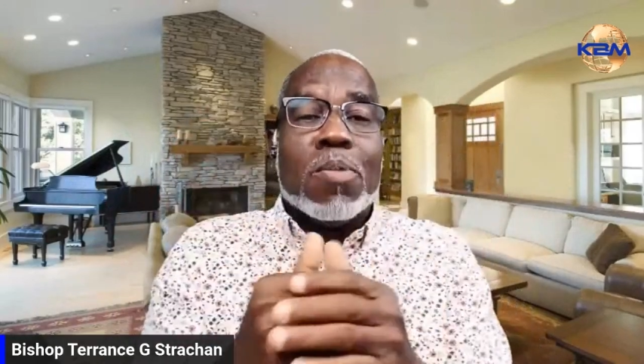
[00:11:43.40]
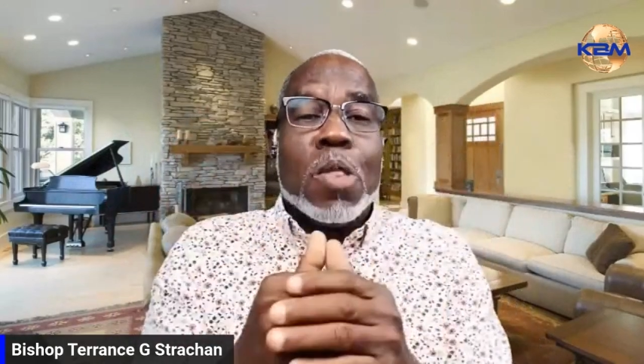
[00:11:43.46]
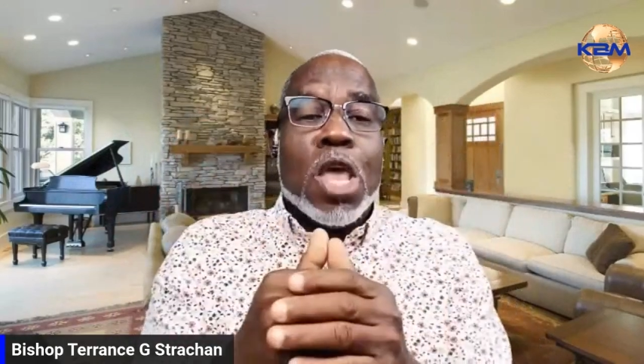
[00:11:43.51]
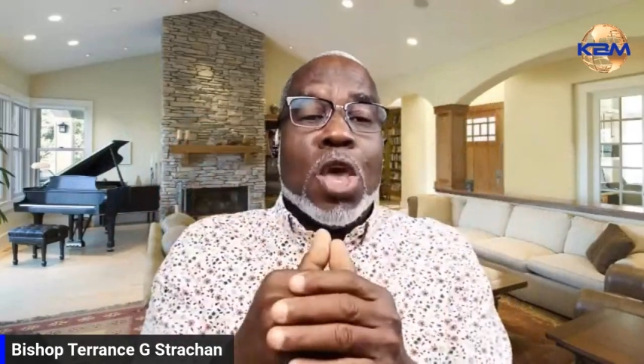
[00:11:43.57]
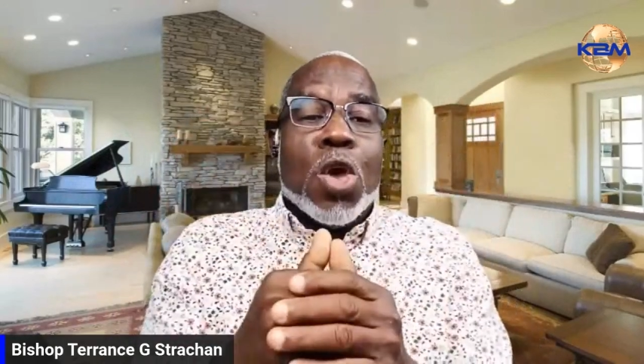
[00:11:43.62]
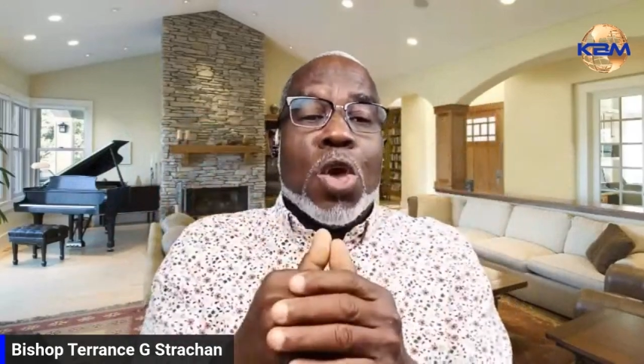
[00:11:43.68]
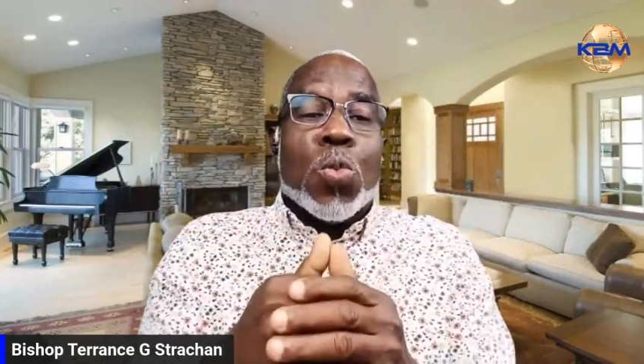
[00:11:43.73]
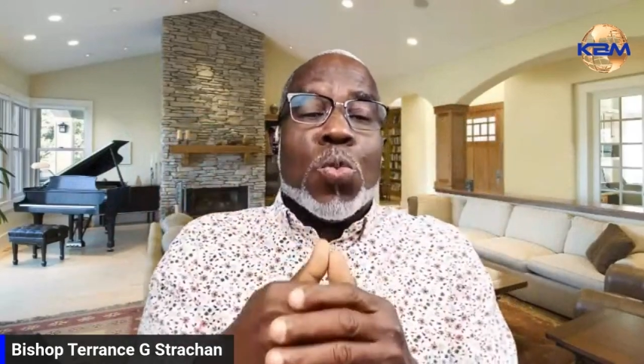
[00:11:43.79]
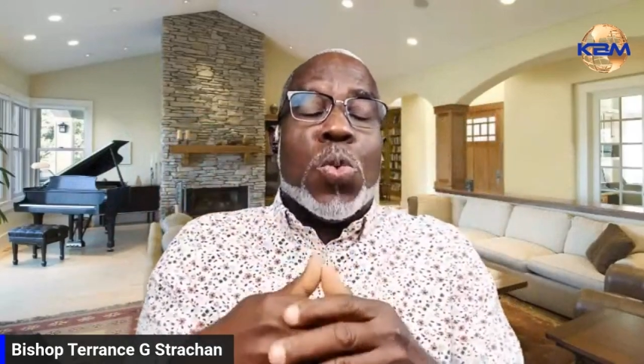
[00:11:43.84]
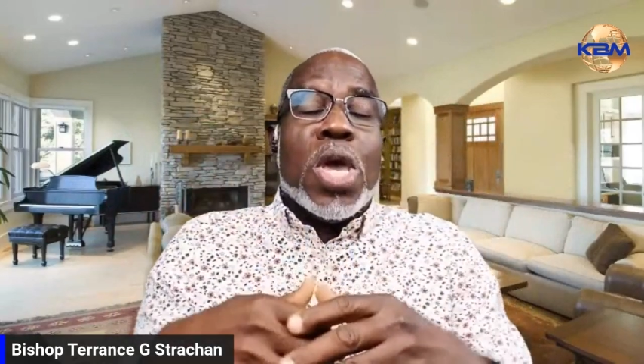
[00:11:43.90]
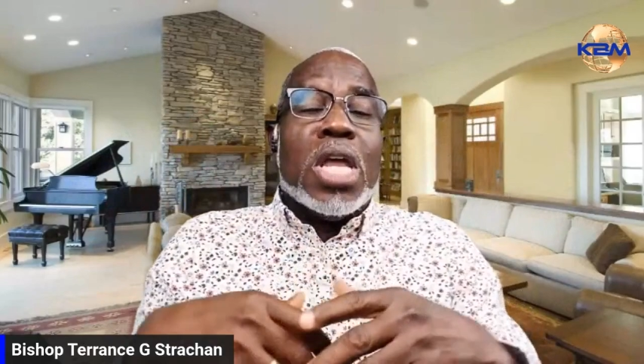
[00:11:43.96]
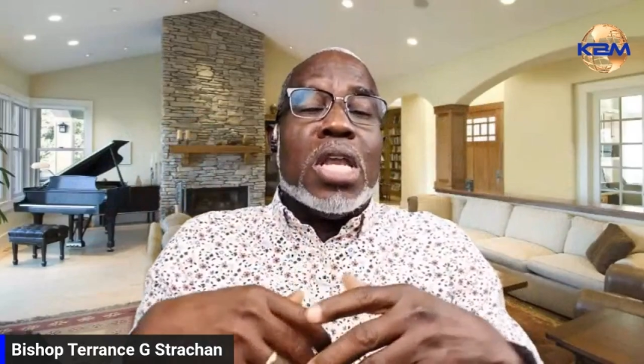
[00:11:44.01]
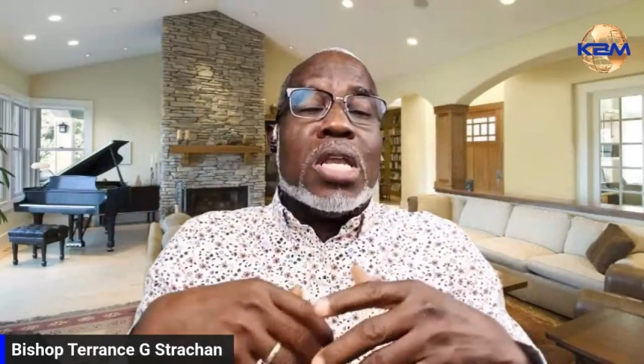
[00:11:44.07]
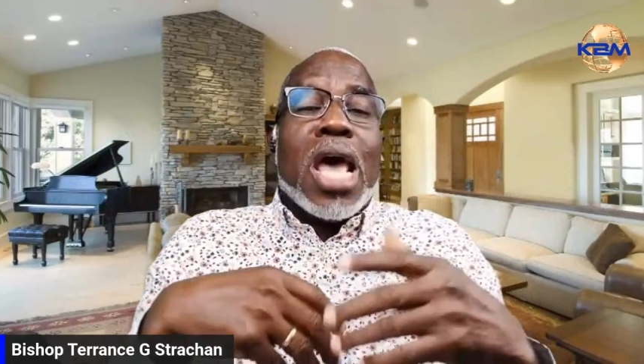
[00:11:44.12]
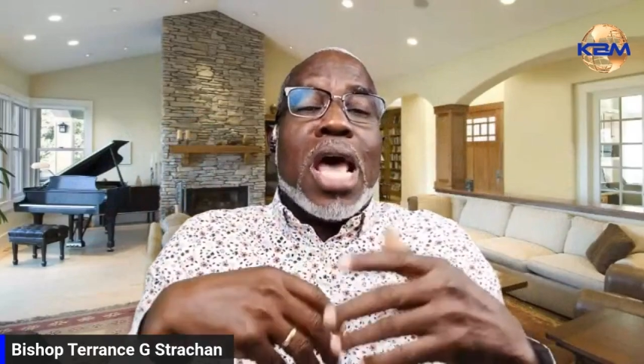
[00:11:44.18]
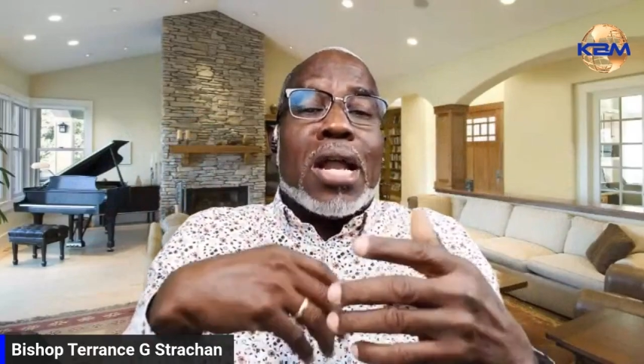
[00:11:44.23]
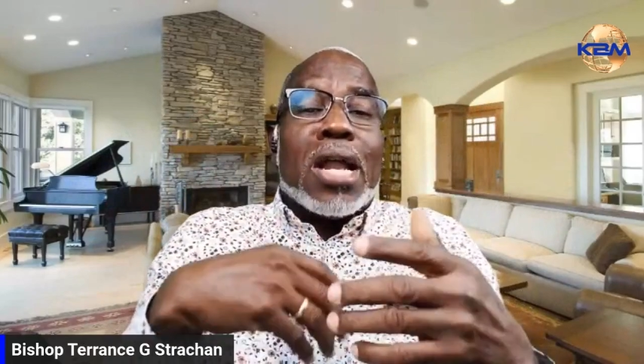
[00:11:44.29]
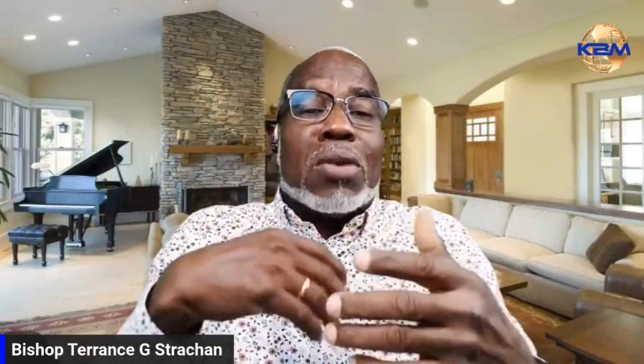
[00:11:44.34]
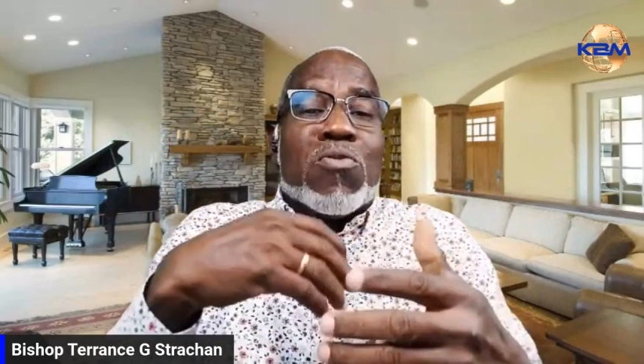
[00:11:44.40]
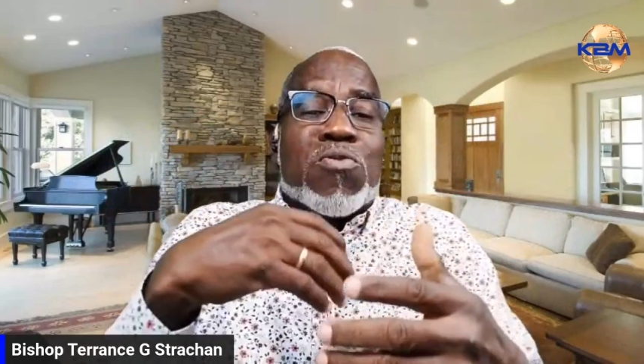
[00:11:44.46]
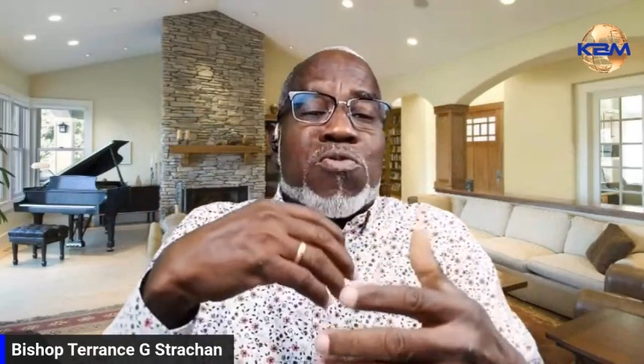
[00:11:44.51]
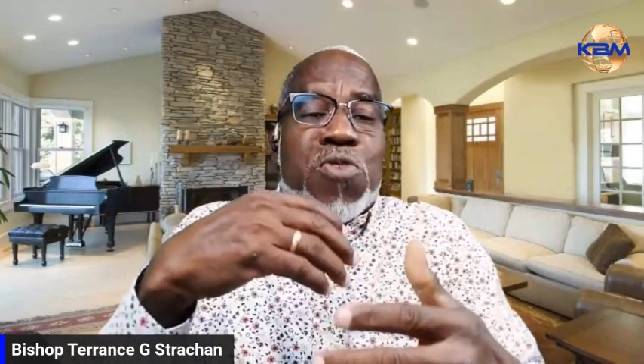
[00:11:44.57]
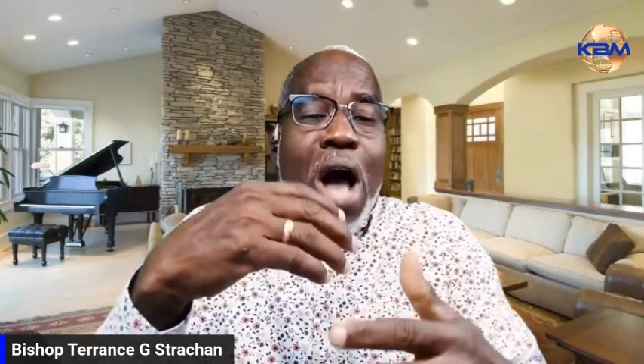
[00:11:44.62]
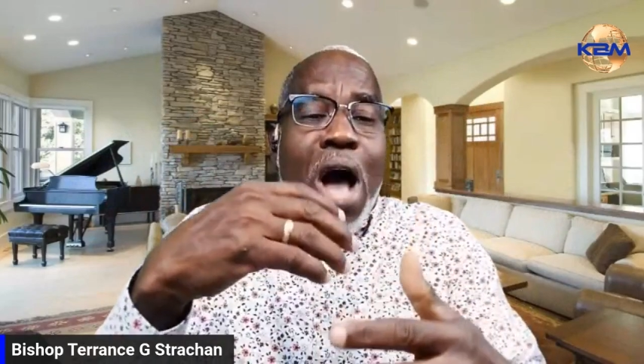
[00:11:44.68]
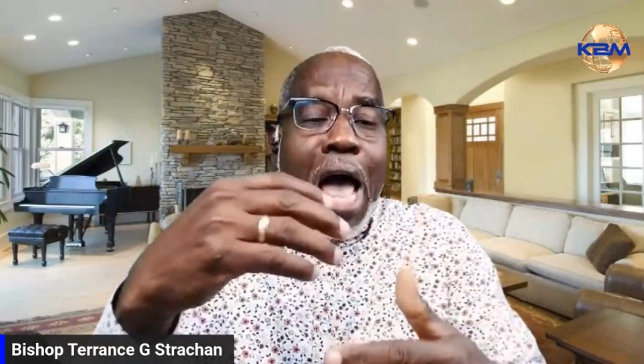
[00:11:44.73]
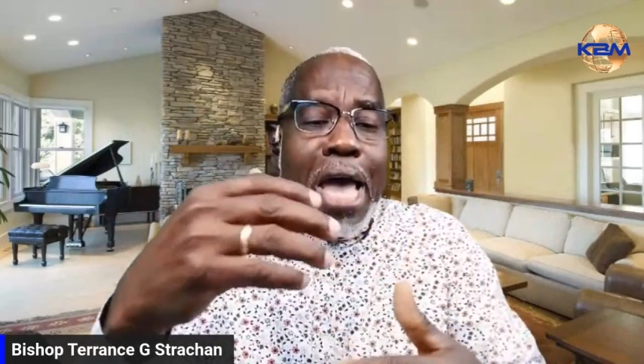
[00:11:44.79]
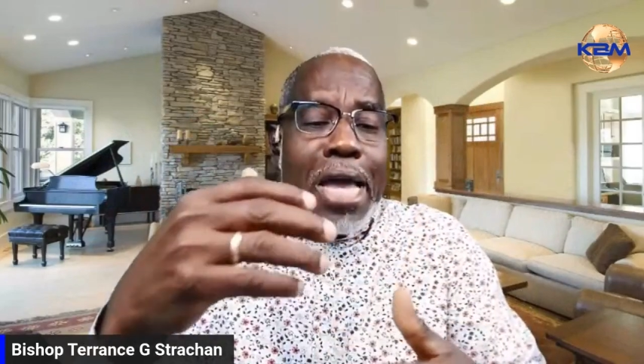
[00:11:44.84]
we then
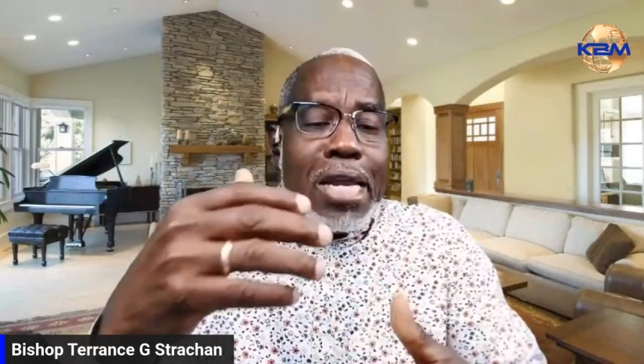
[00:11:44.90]
find